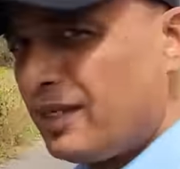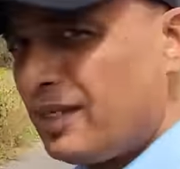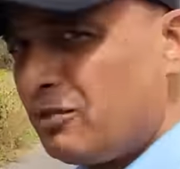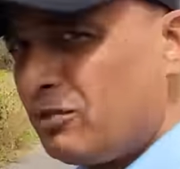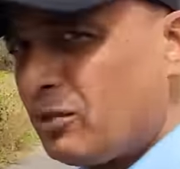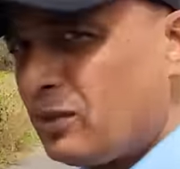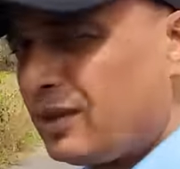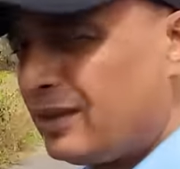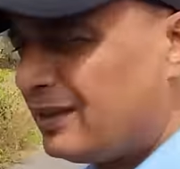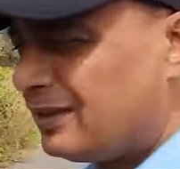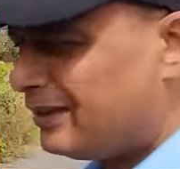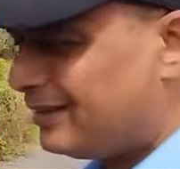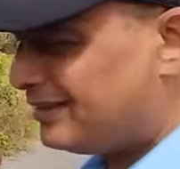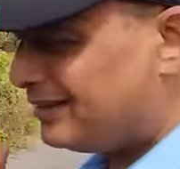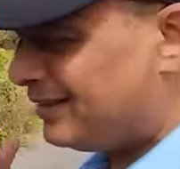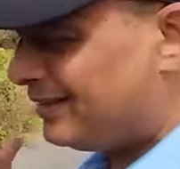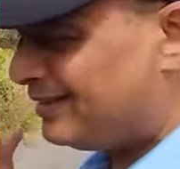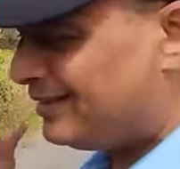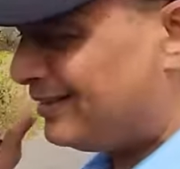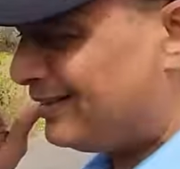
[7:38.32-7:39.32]
for it, in the
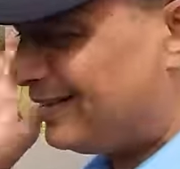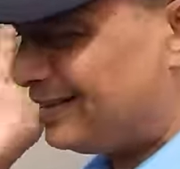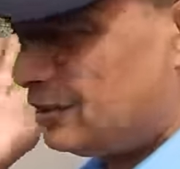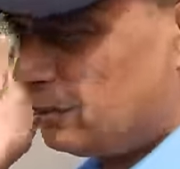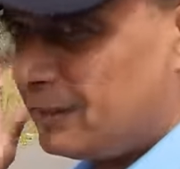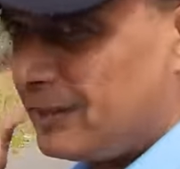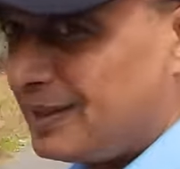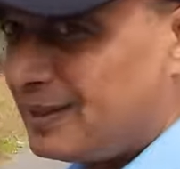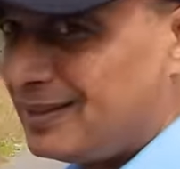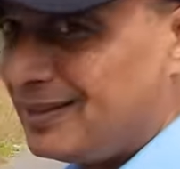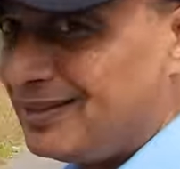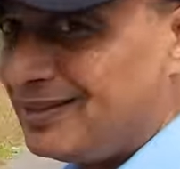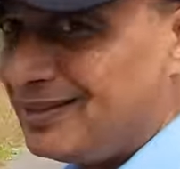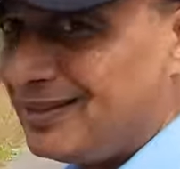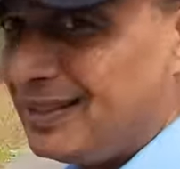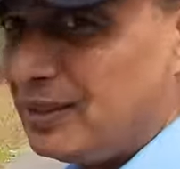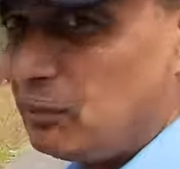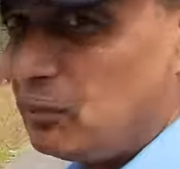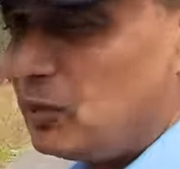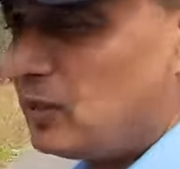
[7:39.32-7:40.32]
sense it doesn't make sense
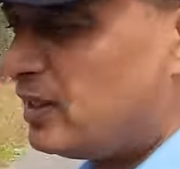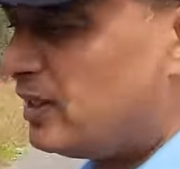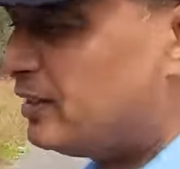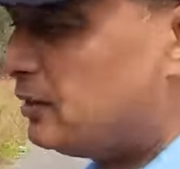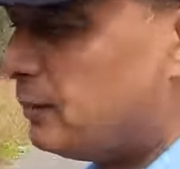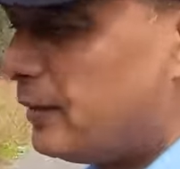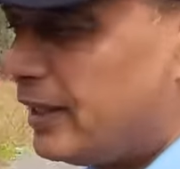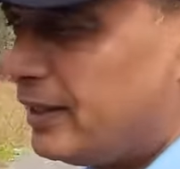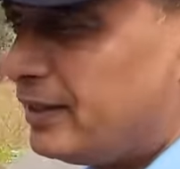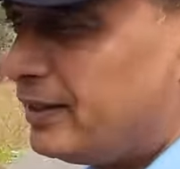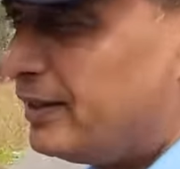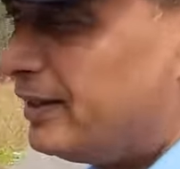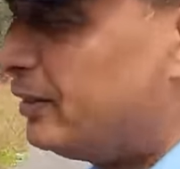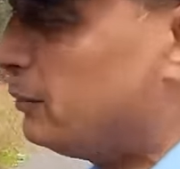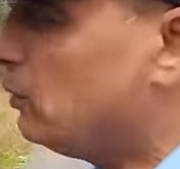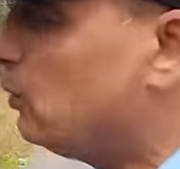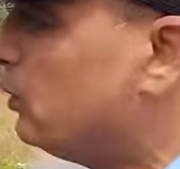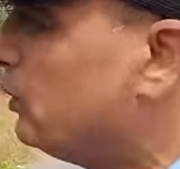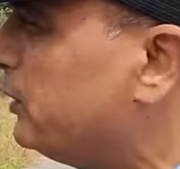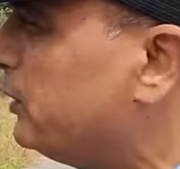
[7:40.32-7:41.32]
anymore, doesn't matter anymore.